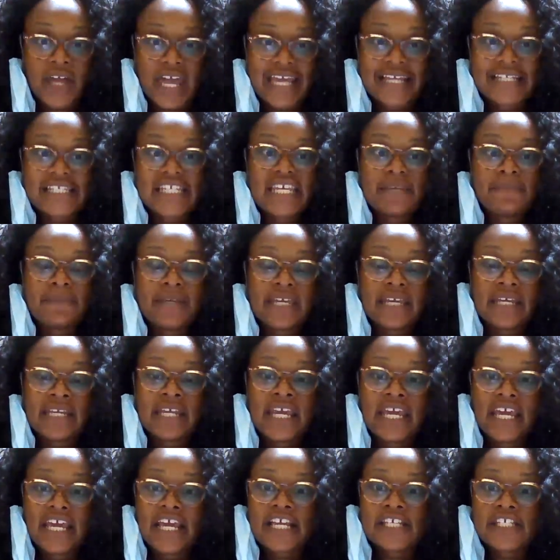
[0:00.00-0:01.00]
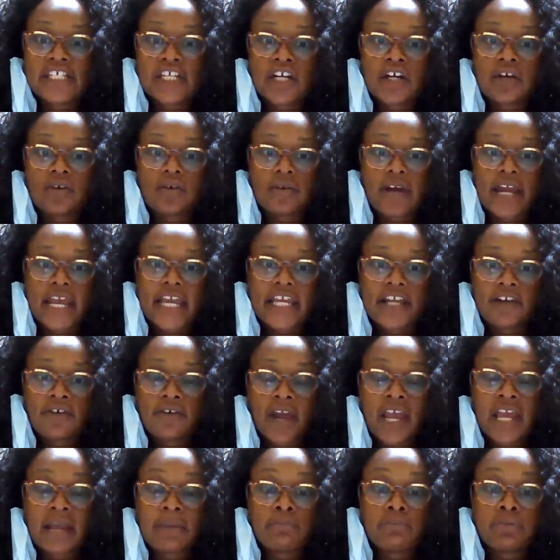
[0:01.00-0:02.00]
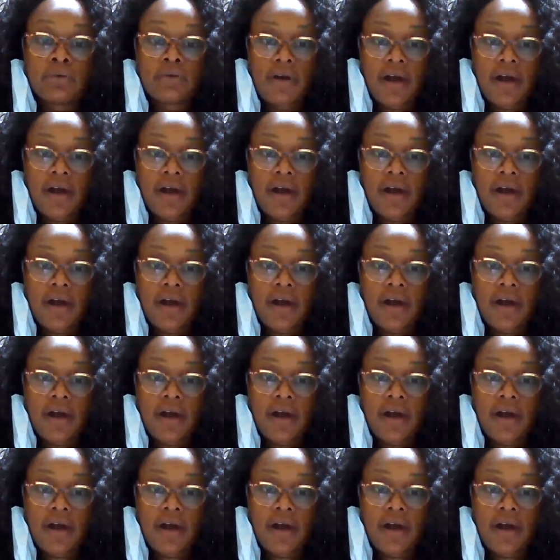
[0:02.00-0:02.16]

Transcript: Okay, TBN is a great, great